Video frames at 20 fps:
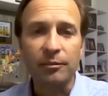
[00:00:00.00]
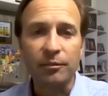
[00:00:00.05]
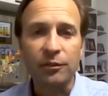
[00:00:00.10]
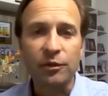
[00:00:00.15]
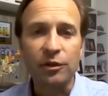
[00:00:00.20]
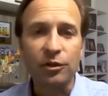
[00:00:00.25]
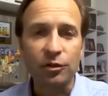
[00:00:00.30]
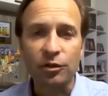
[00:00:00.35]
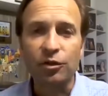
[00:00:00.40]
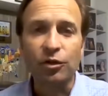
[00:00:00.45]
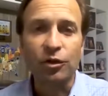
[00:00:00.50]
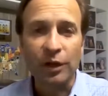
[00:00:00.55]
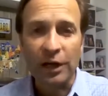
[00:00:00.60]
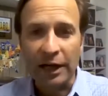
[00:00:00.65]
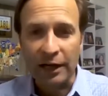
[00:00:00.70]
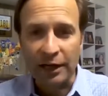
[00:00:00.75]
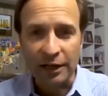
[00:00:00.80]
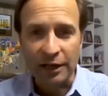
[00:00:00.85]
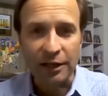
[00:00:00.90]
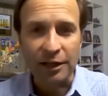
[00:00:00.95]
you're
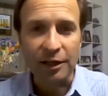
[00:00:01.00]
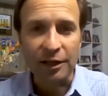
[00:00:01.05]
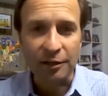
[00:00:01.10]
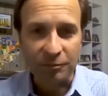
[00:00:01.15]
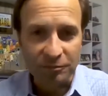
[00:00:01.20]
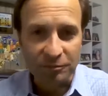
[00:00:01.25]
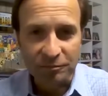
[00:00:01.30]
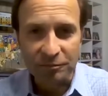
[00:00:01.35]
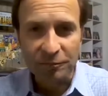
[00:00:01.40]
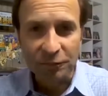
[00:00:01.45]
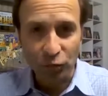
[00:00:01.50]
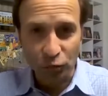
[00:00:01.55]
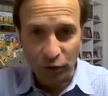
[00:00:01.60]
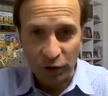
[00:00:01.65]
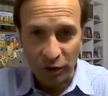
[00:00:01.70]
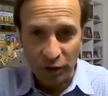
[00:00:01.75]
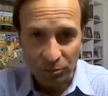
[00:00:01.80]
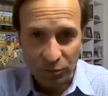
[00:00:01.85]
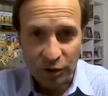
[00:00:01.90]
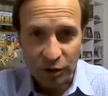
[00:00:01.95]
not going to get
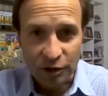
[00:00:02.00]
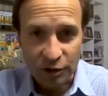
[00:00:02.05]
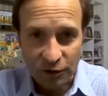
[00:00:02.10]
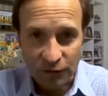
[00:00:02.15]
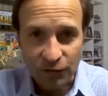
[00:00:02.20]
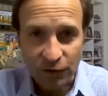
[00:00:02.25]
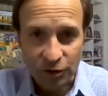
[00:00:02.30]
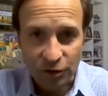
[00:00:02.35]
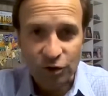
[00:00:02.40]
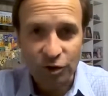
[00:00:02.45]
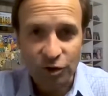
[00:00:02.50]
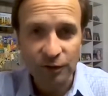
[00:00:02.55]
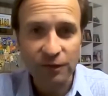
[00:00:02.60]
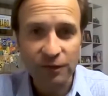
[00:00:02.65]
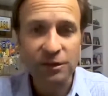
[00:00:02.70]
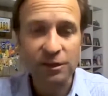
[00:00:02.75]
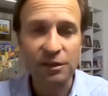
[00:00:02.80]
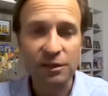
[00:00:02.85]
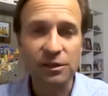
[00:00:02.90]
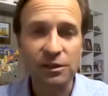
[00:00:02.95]
reimbursed for your
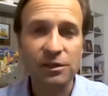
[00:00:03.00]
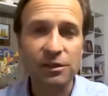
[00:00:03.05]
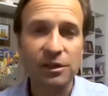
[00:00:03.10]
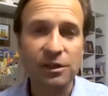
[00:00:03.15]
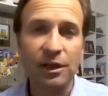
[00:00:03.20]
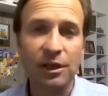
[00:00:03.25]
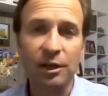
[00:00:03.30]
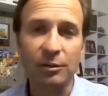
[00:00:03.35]
services